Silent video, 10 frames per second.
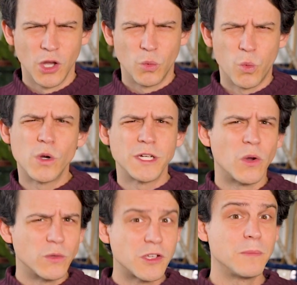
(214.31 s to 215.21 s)
War can
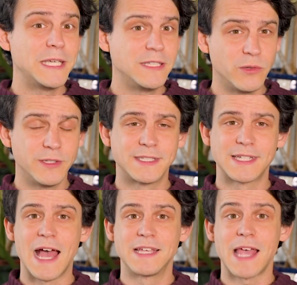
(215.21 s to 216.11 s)
also be
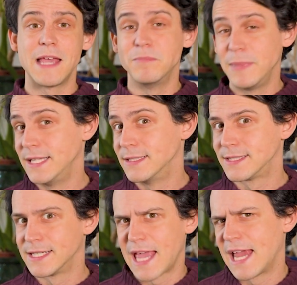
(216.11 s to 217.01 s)
used as a
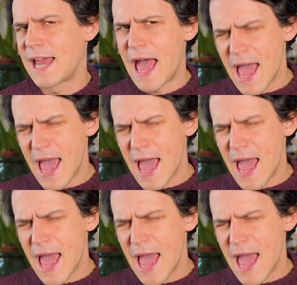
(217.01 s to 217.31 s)
means to gain